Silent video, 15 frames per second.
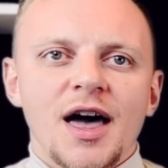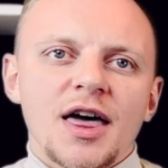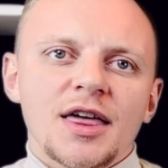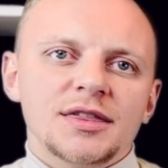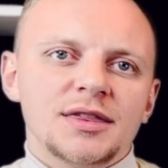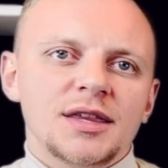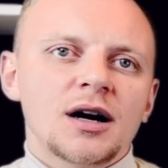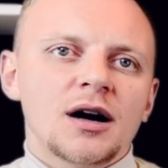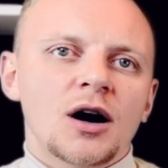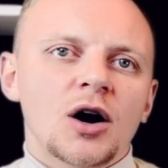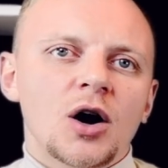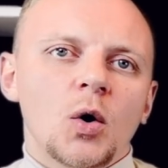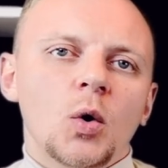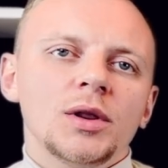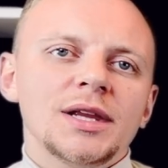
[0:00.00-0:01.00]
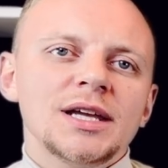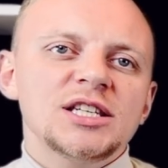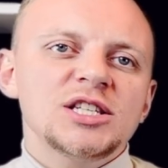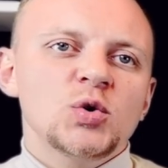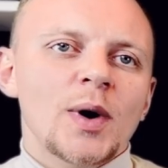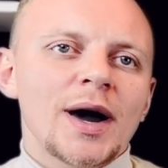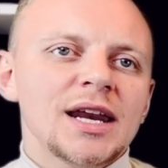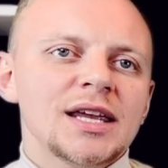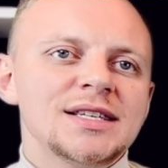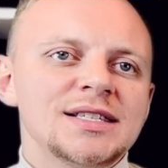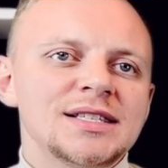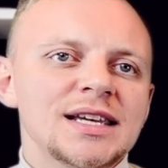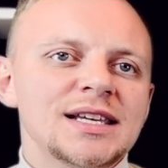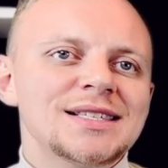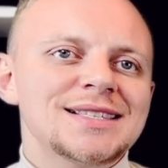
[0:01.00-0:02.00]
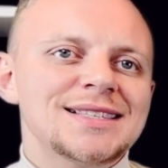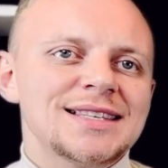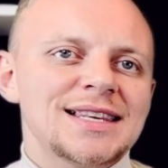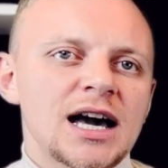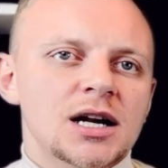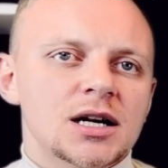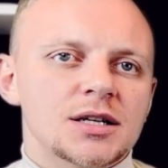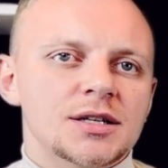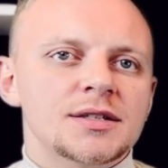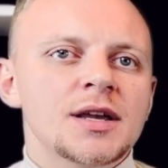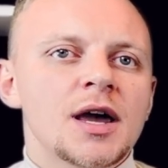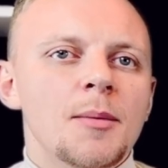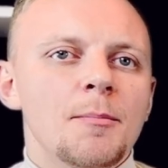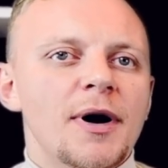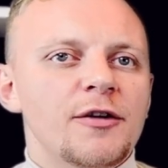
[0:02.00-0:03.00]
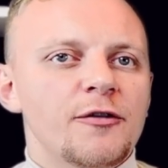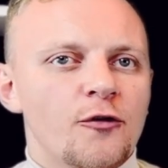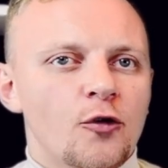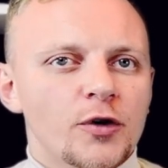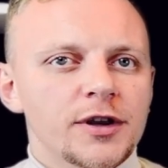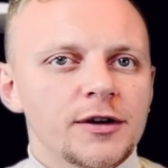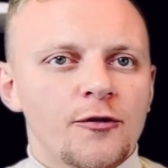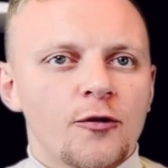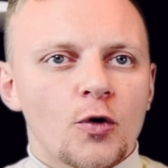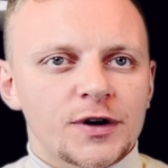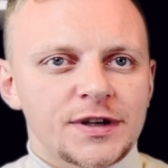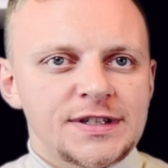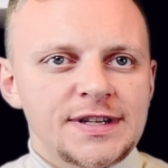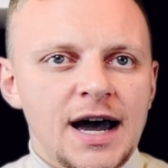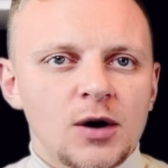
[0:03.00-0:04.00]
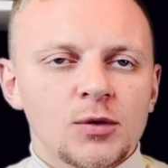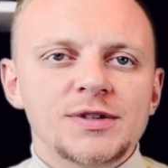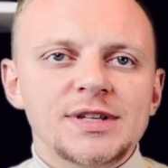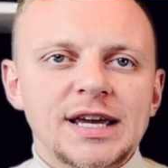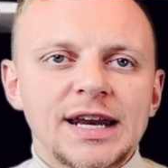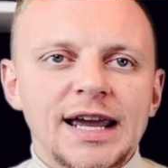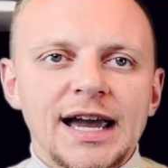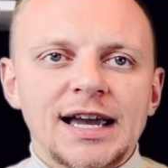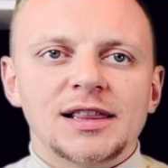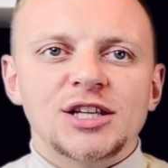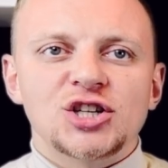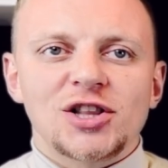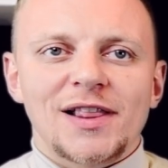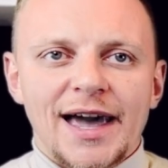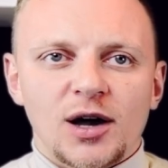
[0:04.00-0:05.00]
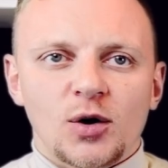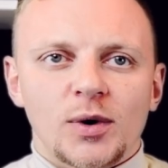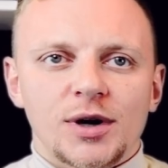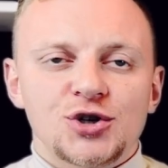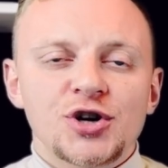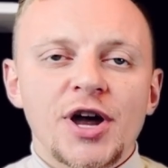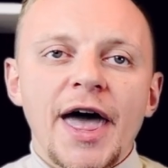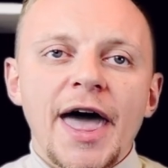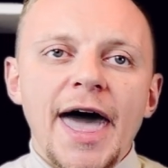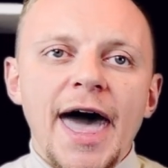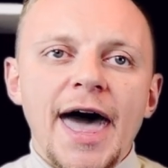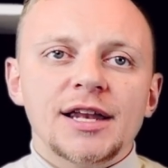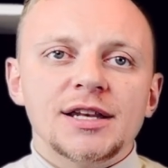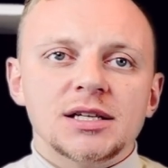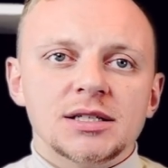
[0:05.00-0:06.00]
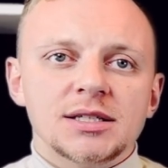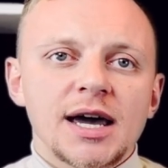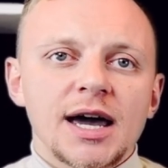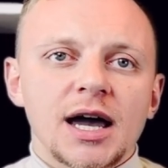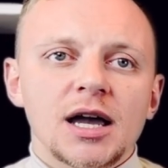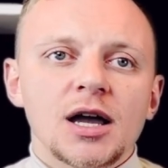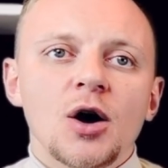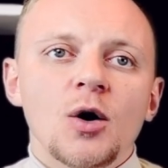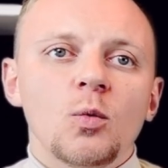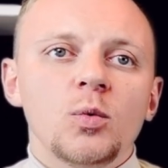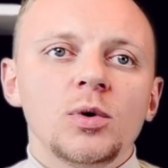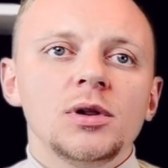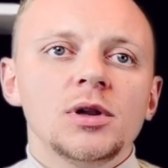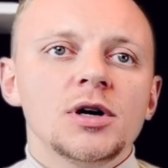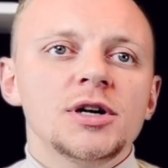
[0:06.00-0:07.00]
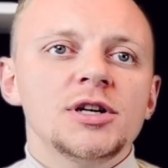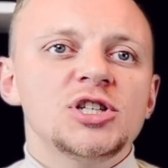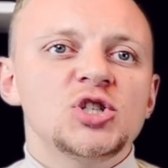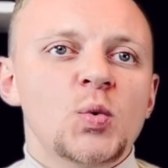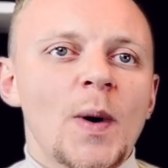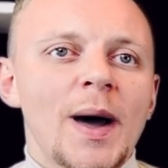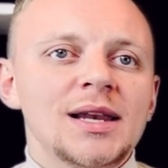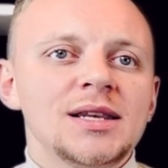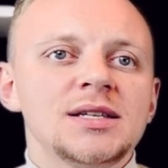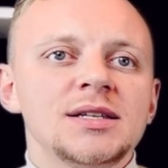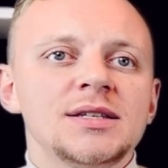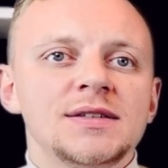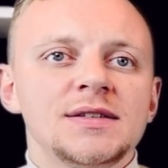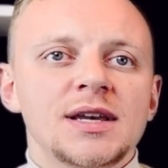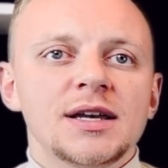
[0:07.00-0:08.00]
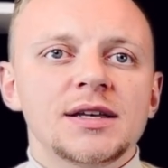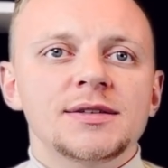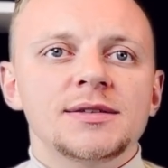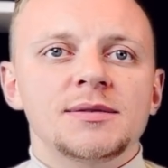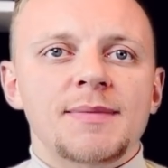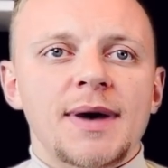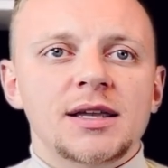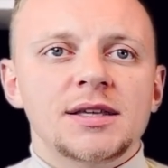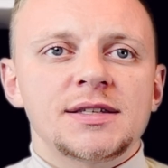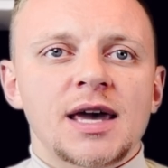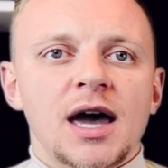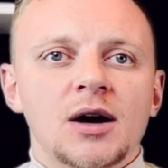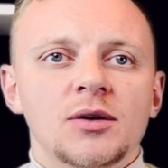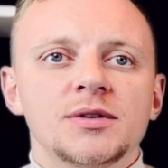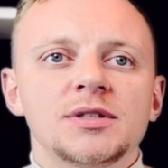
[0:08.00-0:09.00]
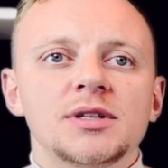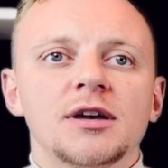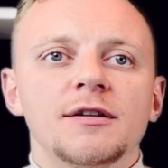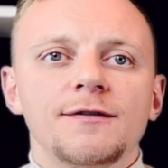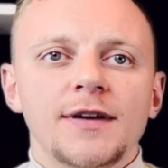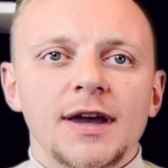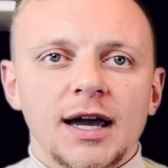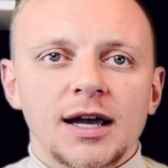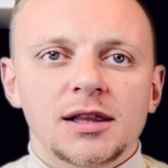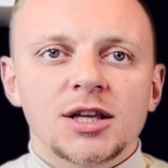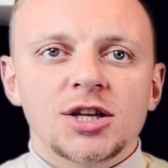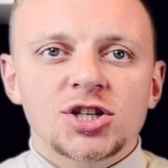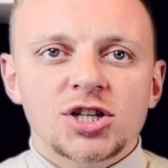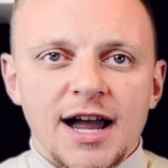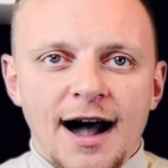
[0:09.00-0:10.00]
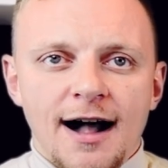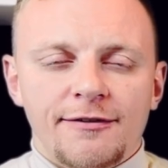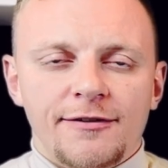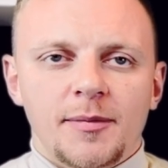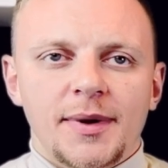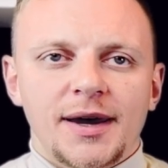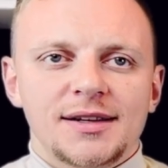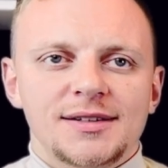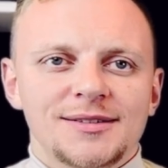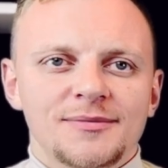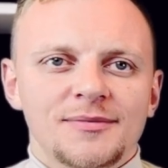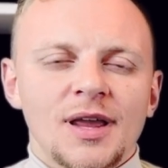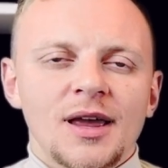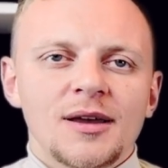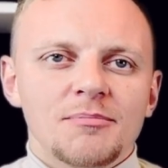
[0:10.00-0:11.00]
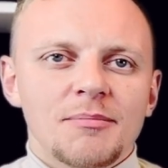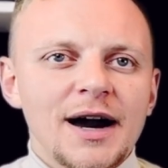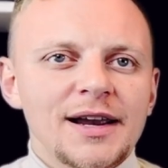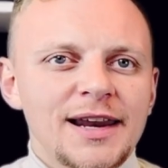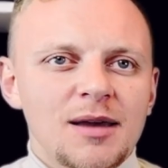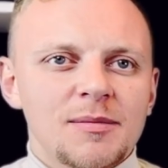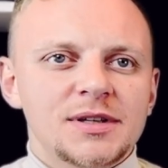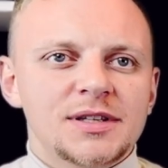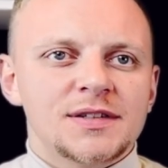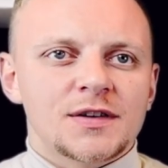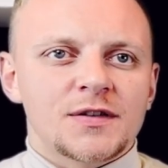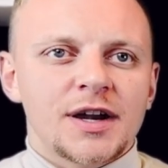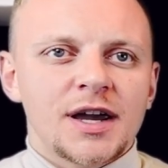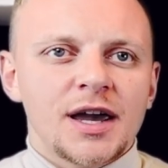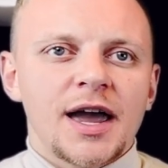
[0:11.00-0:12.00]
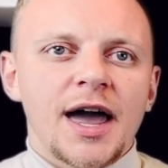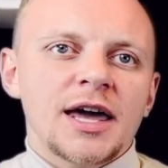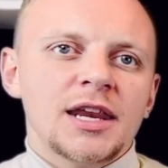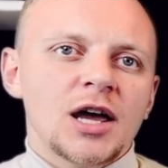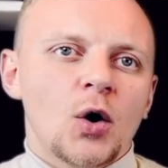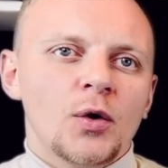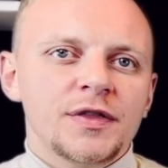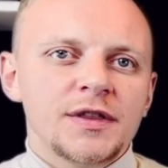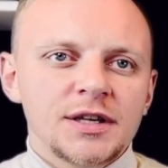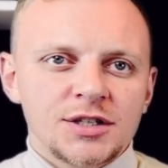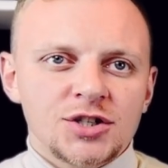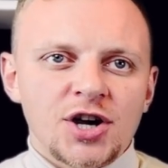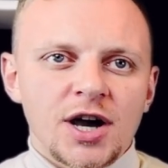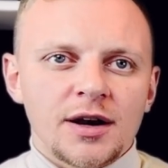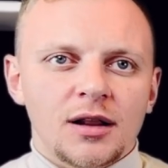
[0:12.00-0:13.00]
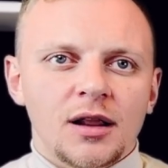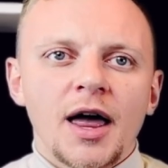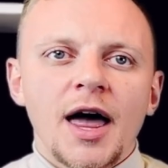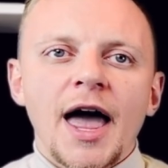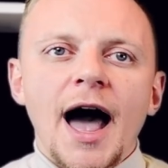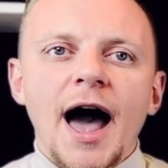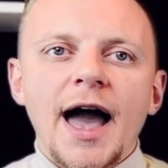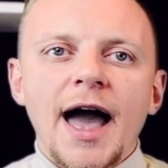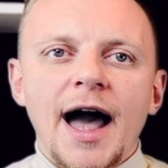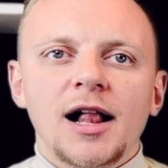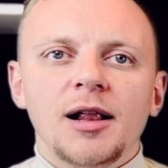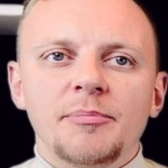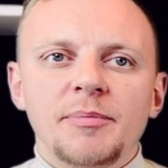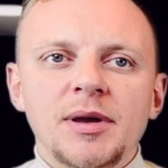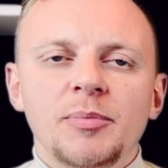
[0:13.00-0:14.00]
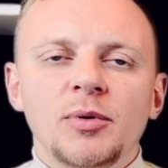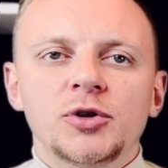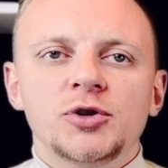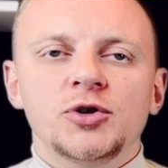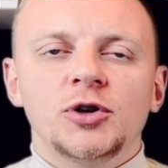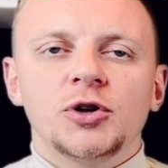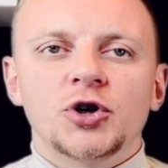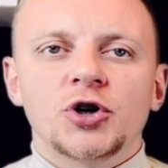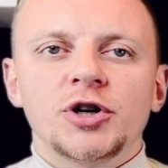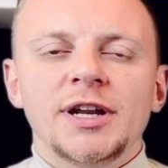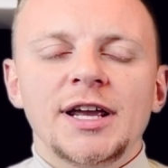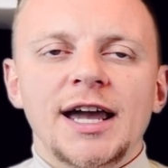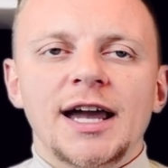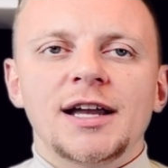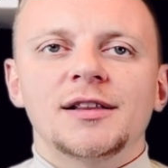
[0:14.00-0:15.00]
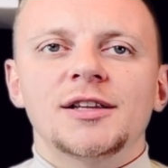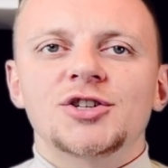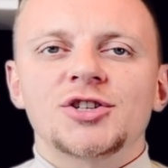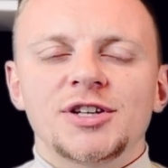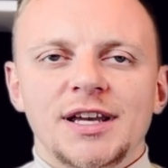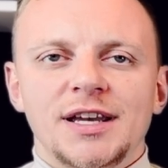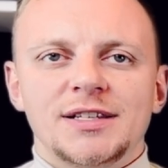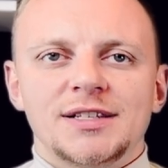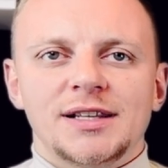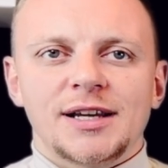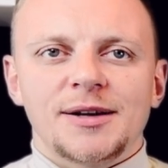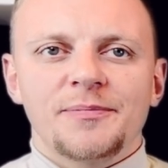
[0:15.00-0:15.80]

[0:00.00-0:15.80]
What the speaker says: There are only 26 letters but 44 sounds in English language, and today we'll learn 26 main sounds of English alphabet. My name is Serhi, and on this channel I help people to learn English easily.